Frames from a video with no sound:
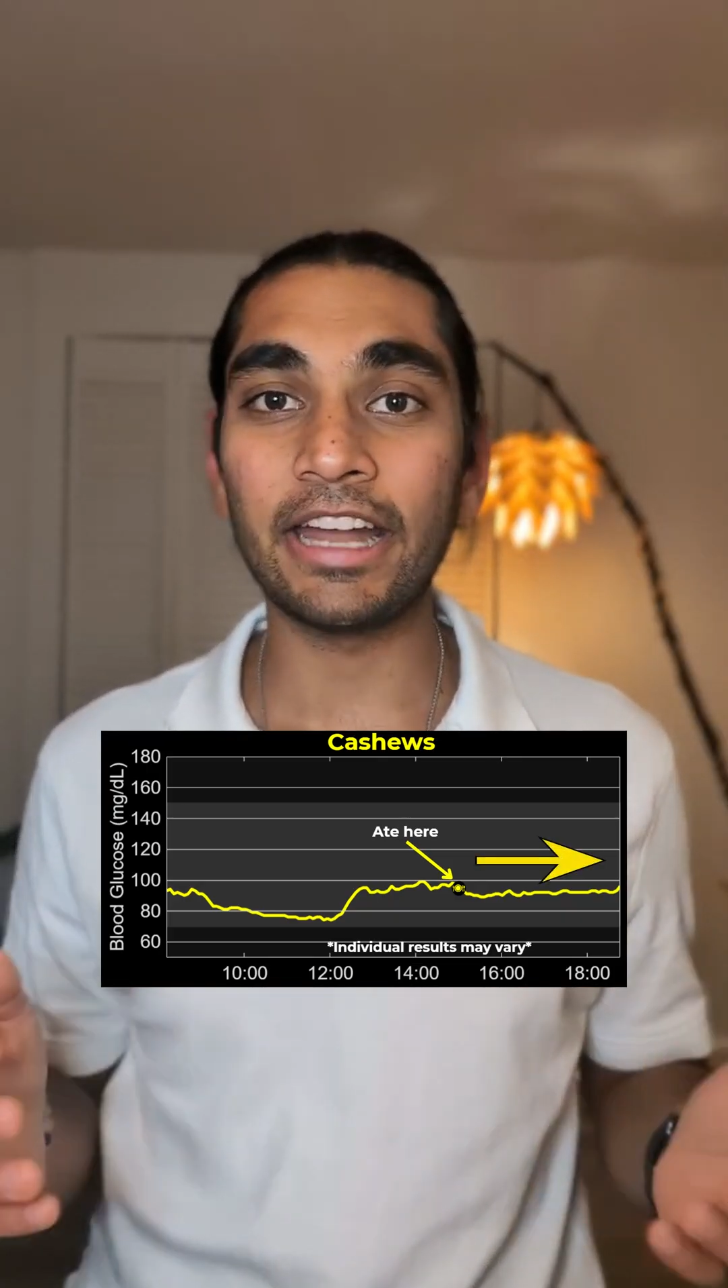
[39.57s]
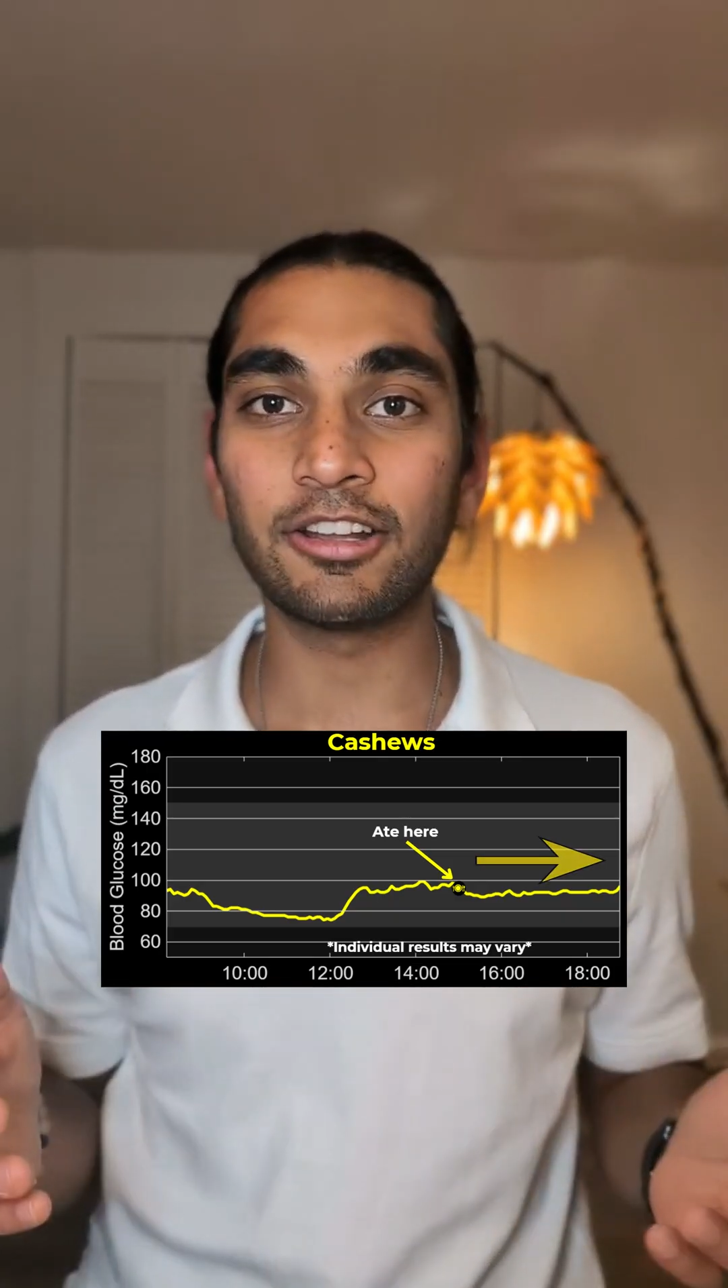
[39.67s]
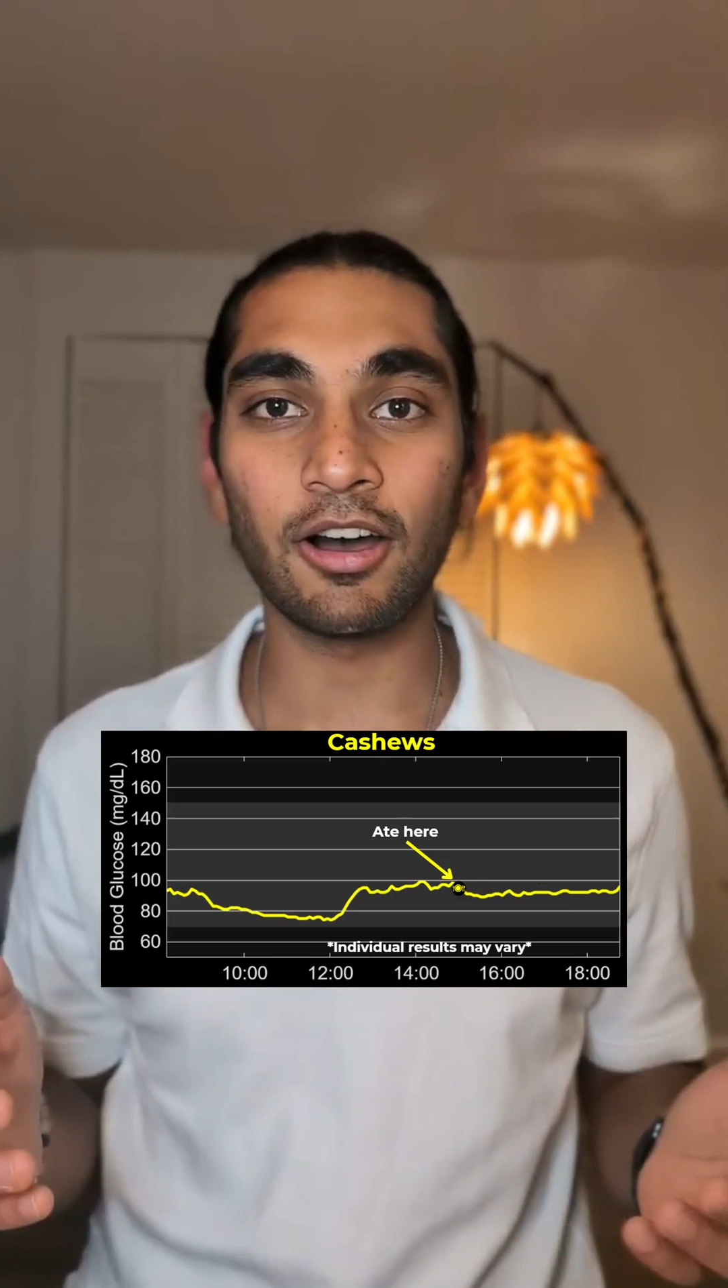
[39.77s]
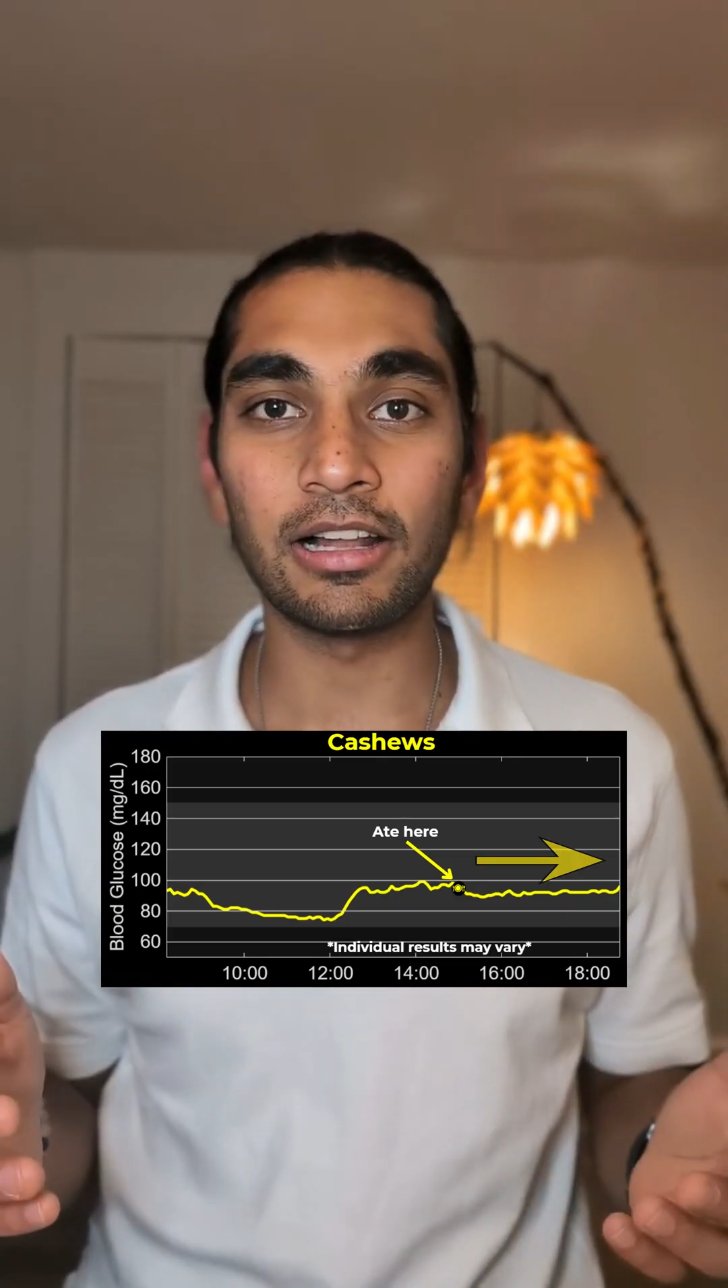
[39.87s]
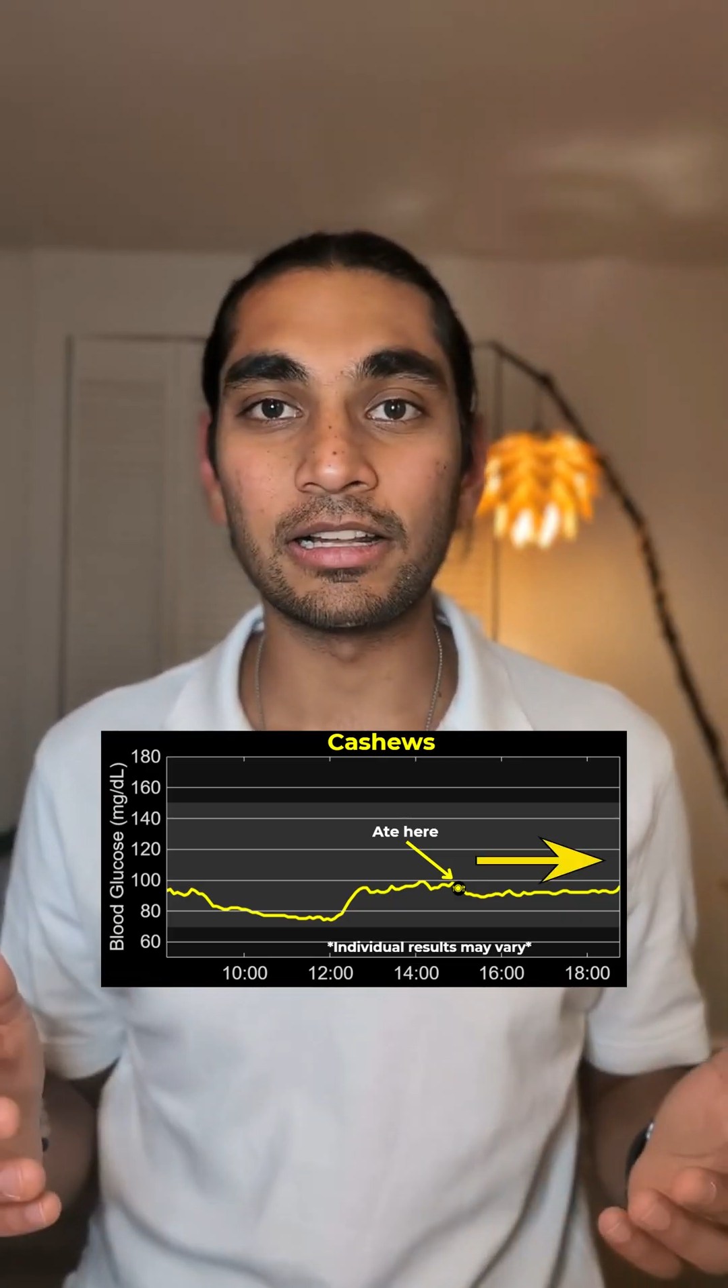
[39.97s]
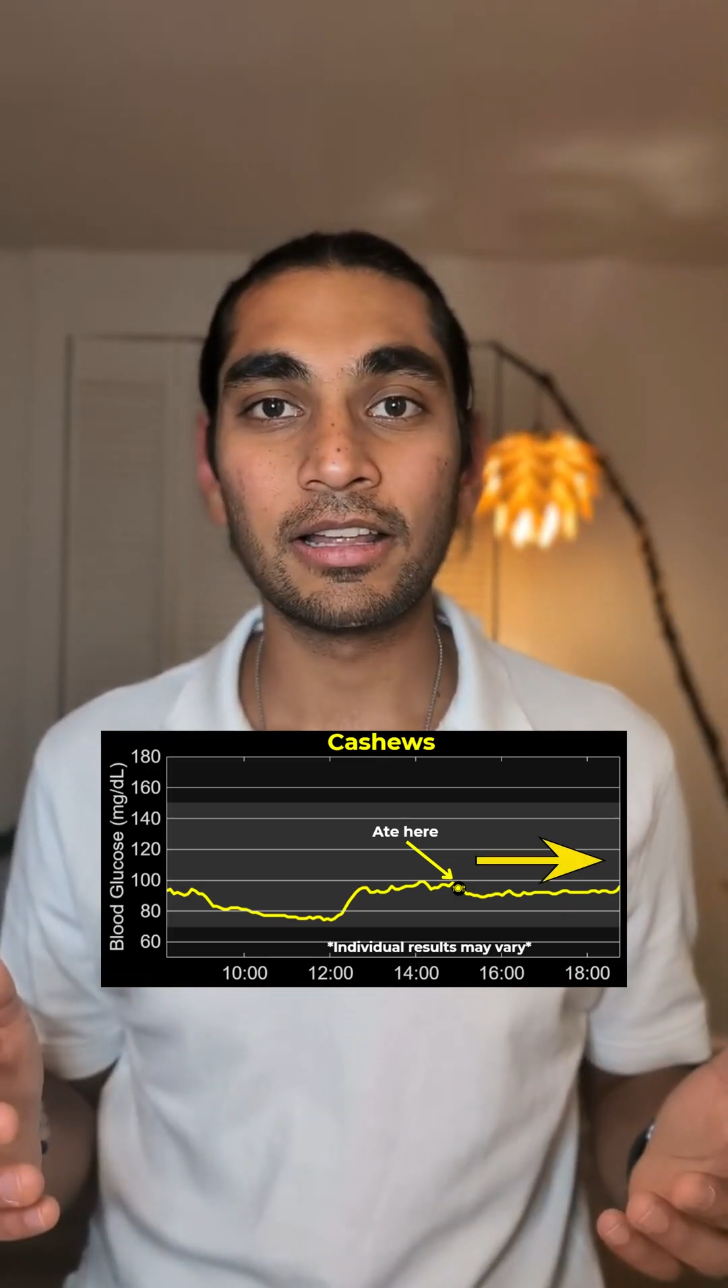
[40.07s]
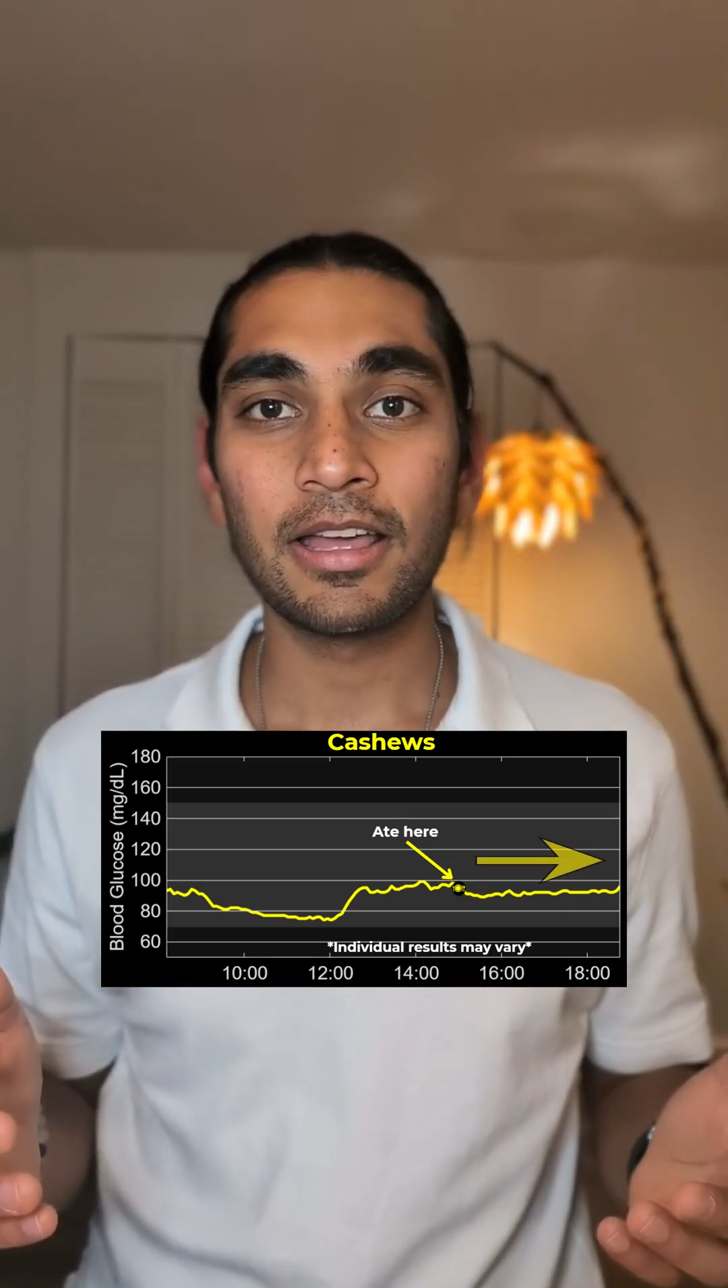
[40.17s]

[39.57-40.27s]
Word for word: at all.